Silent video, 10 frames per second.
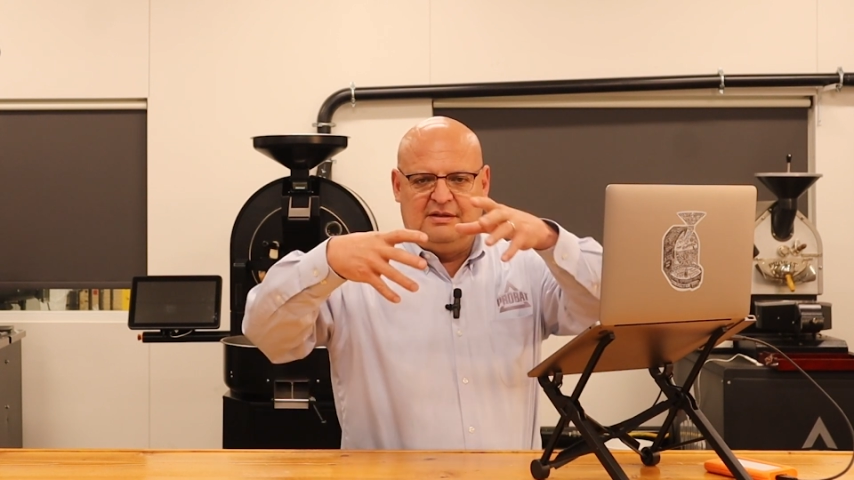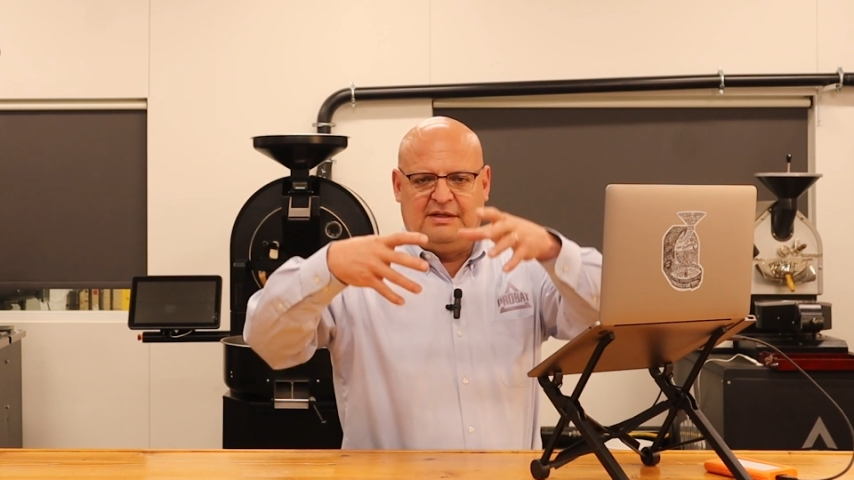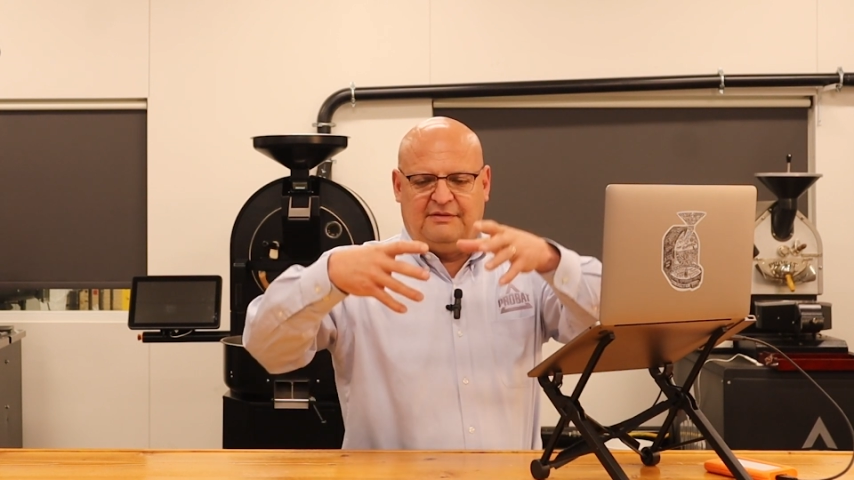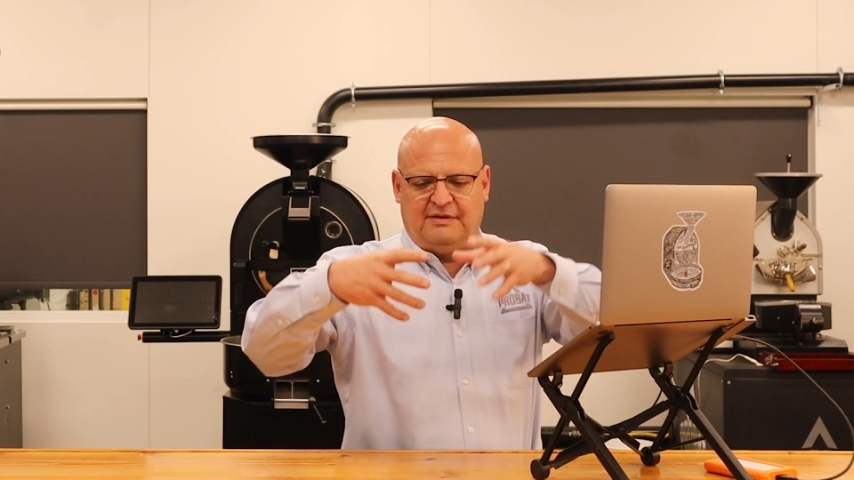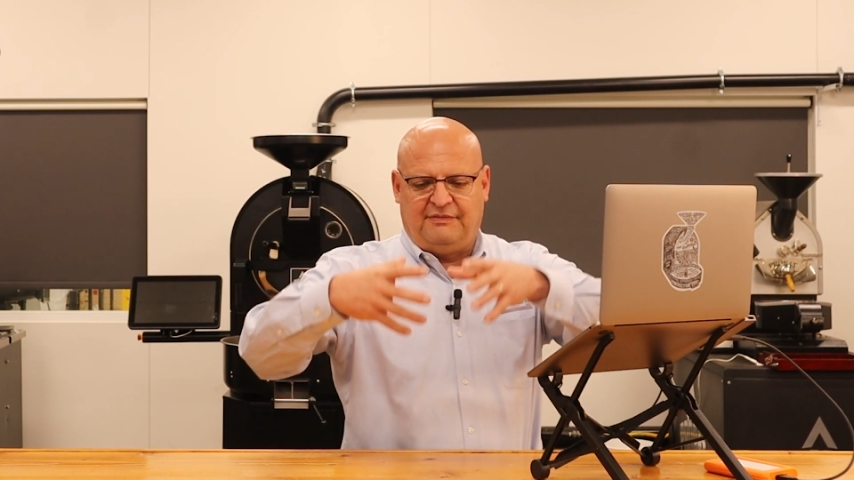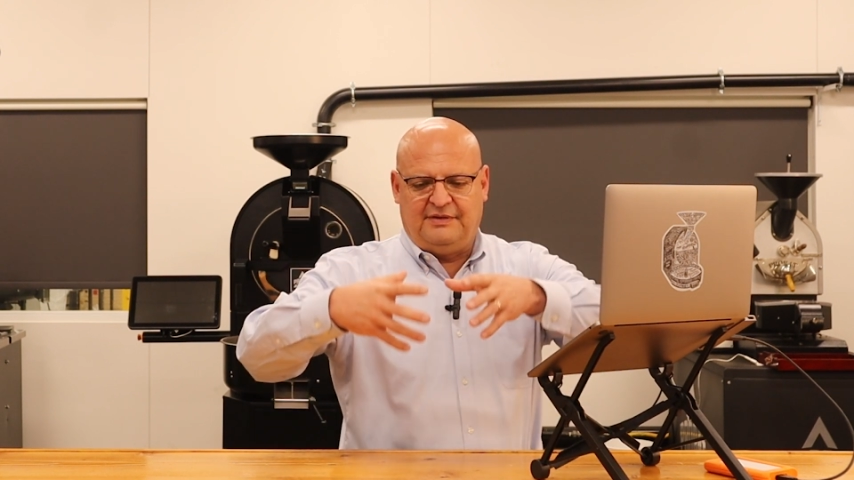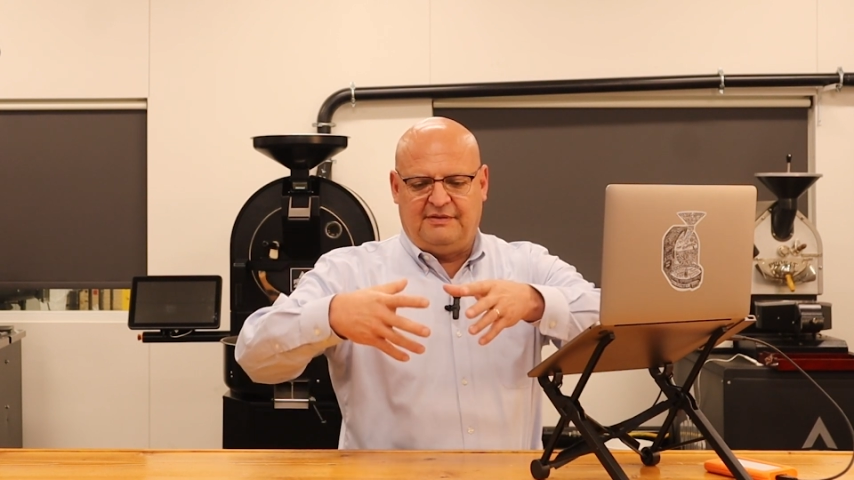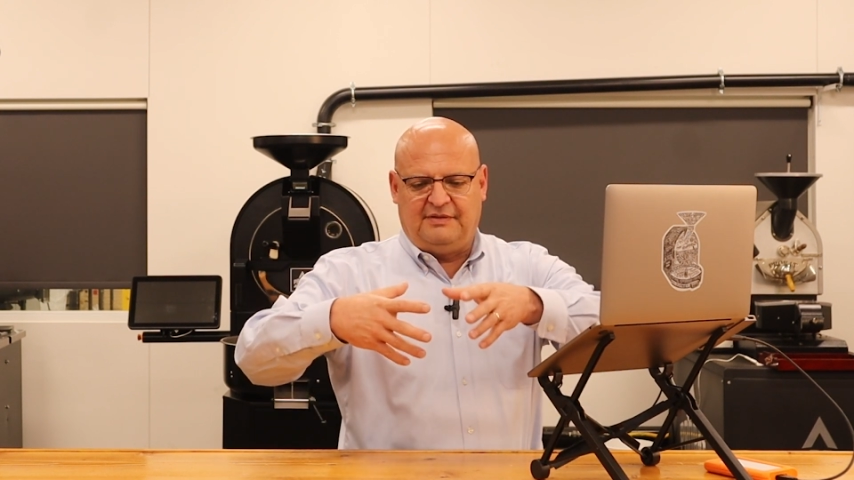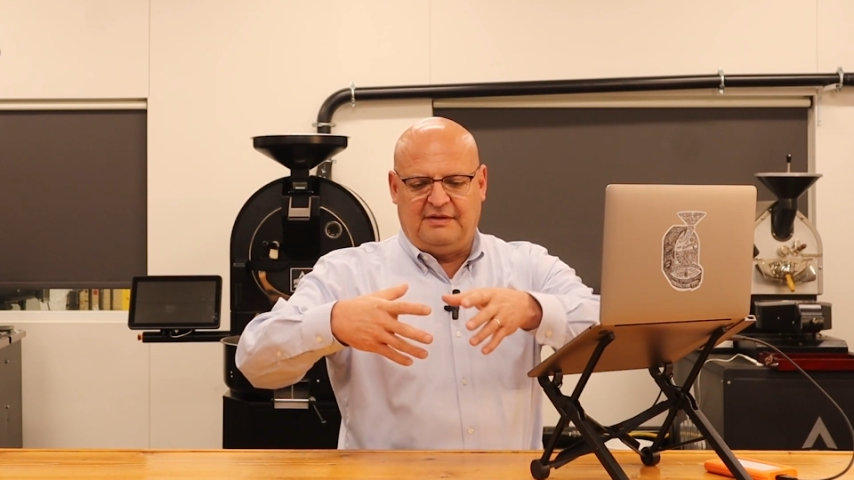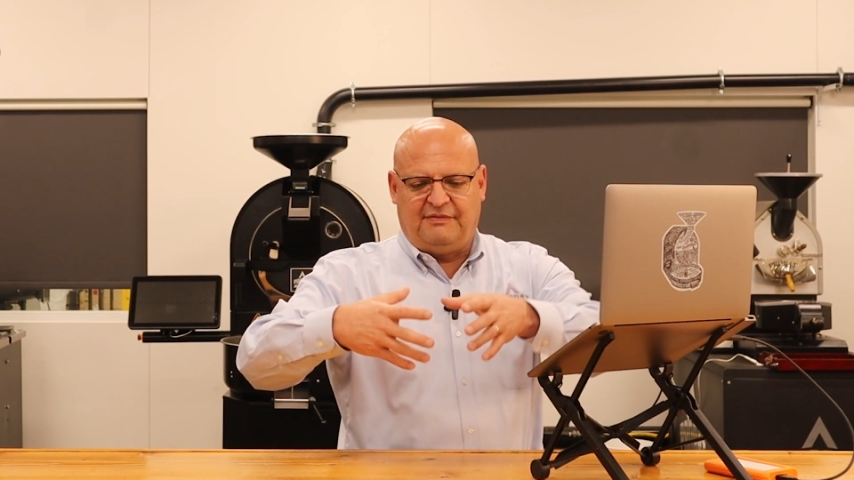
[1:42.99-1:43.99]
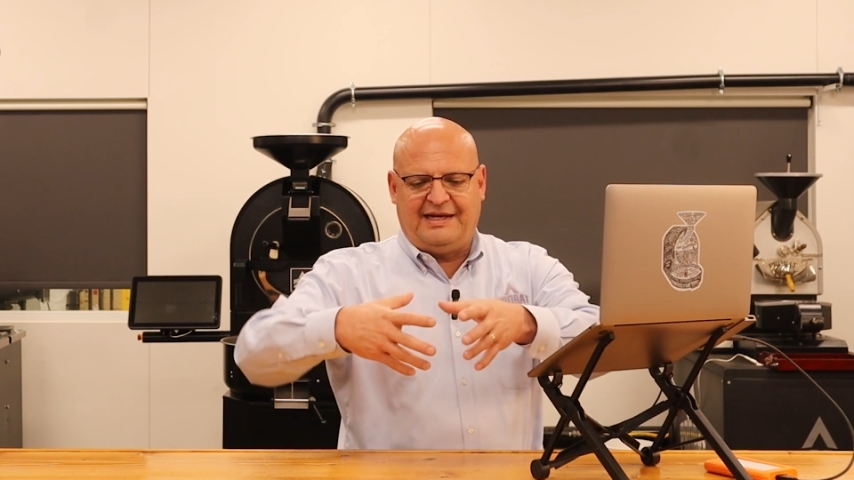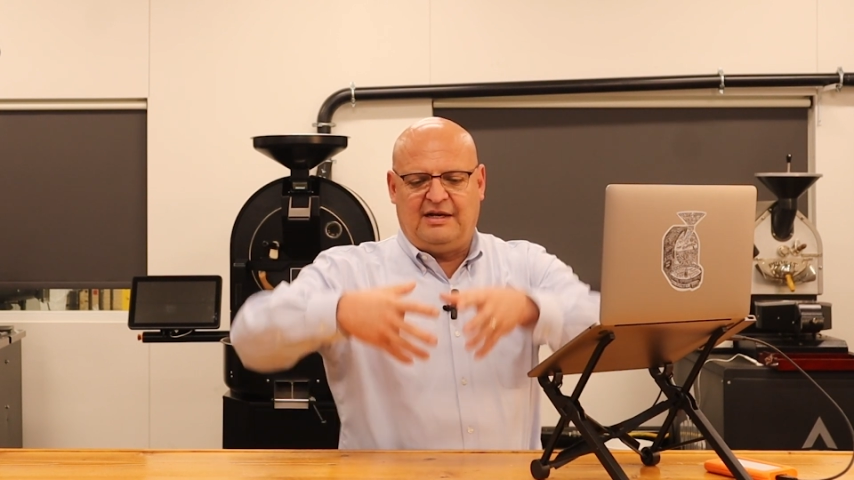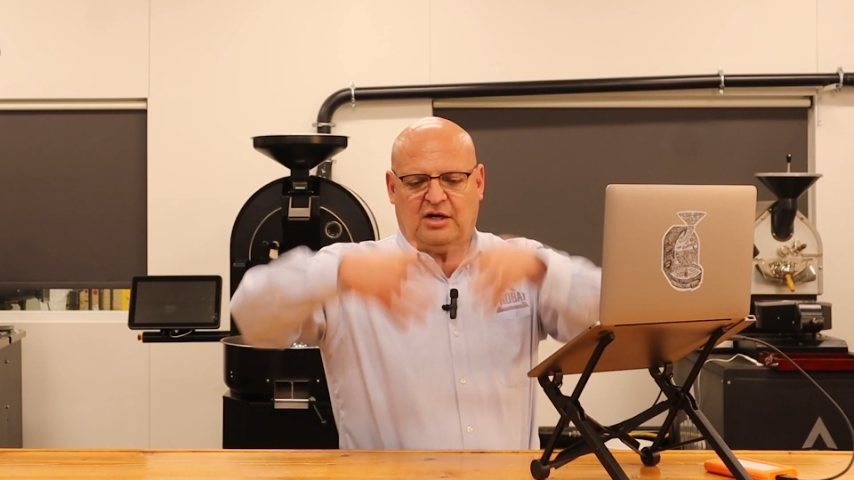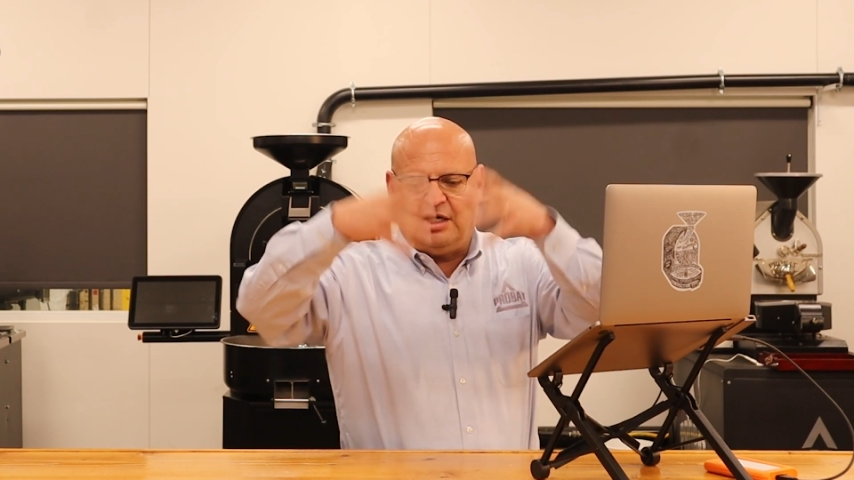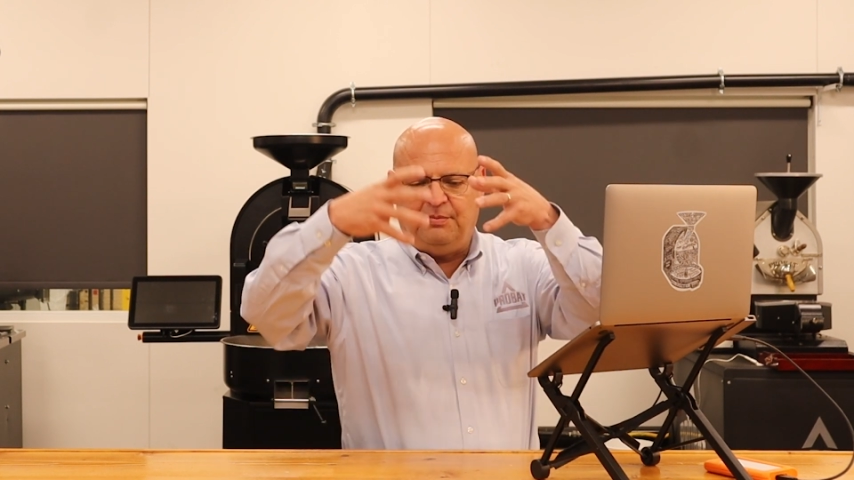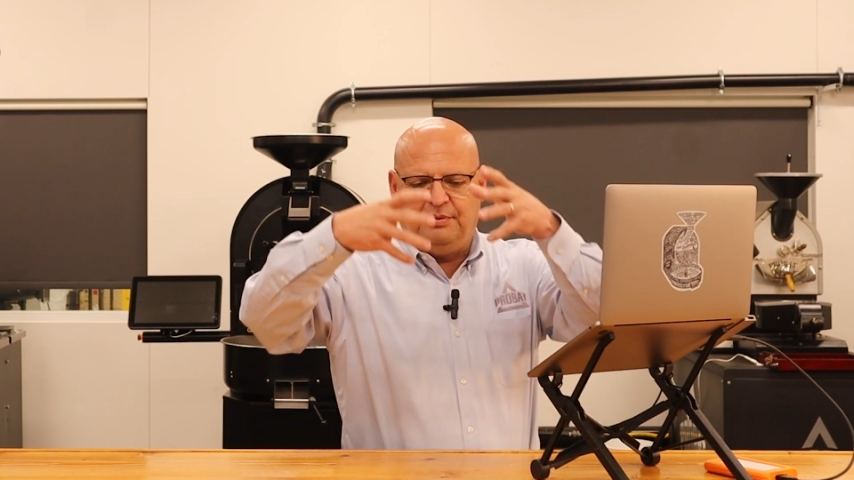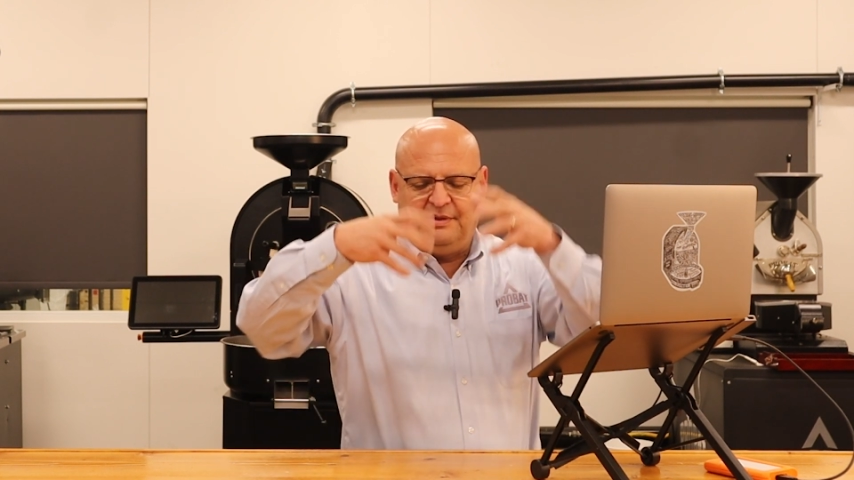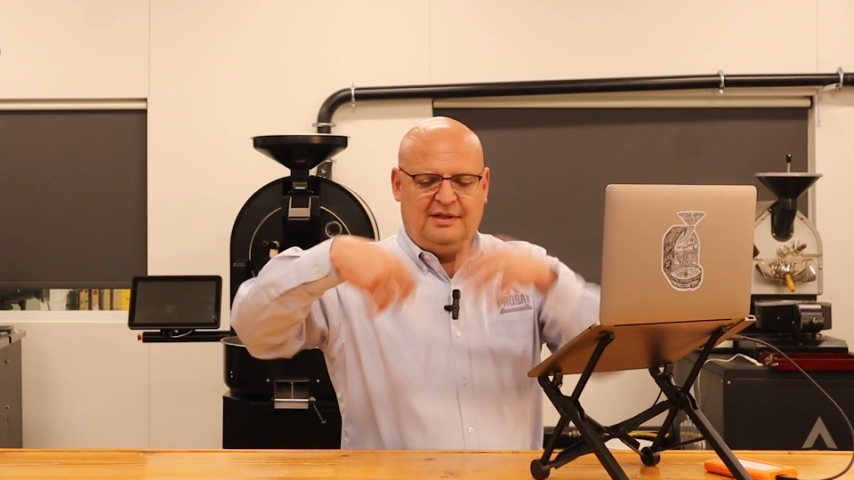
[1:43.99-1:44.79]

the fan up,